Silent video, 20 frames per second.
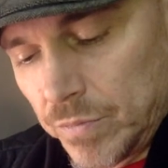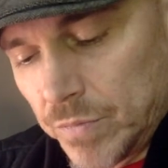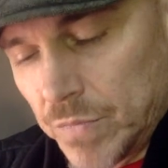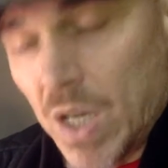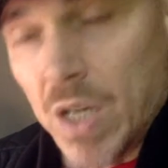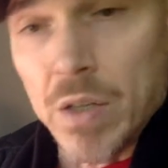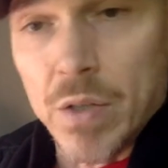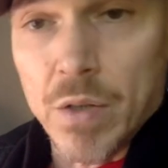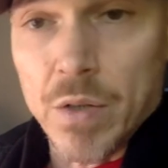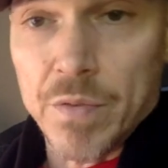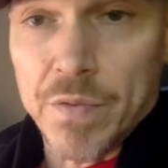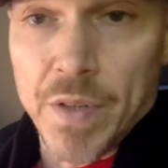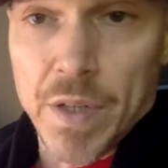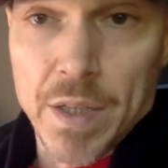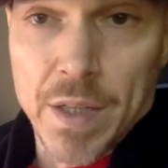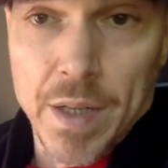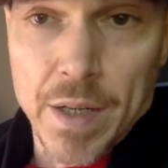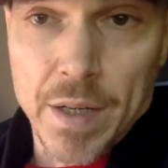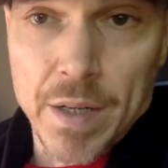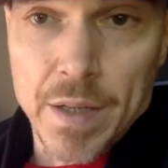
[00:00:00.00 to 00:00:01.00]
I don't know if I
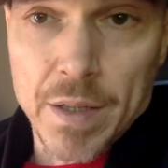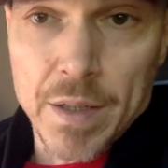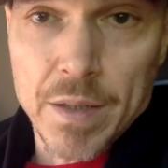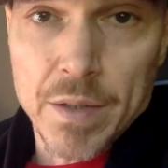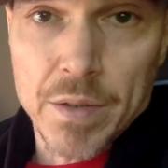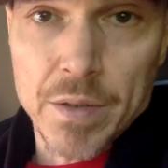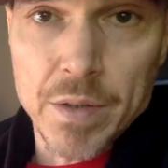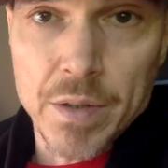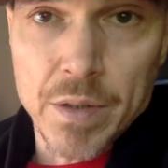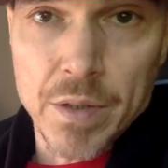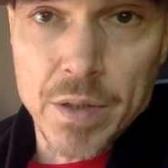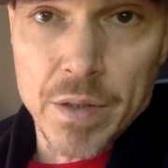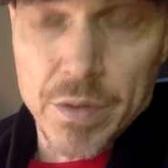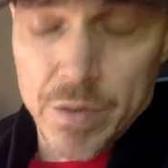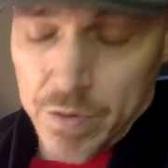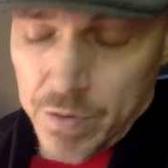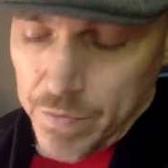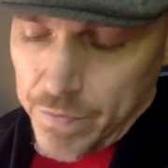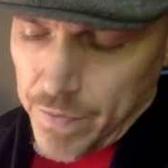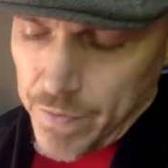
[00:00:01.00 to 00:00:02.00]
care, I
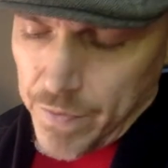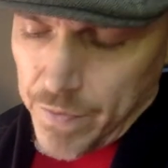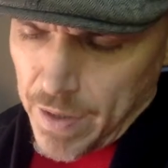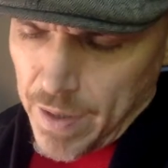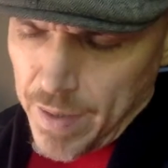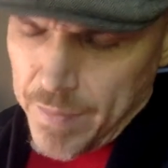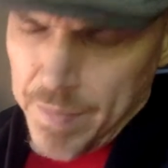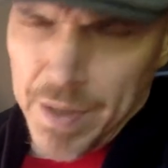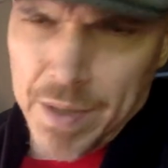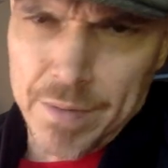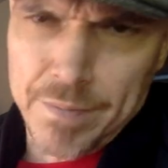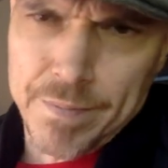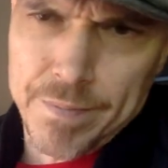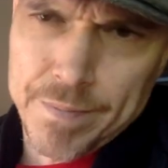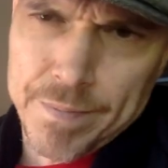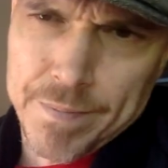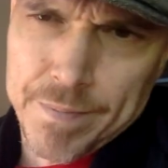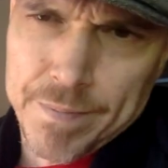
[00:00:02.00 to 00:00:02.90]
don't know if I'm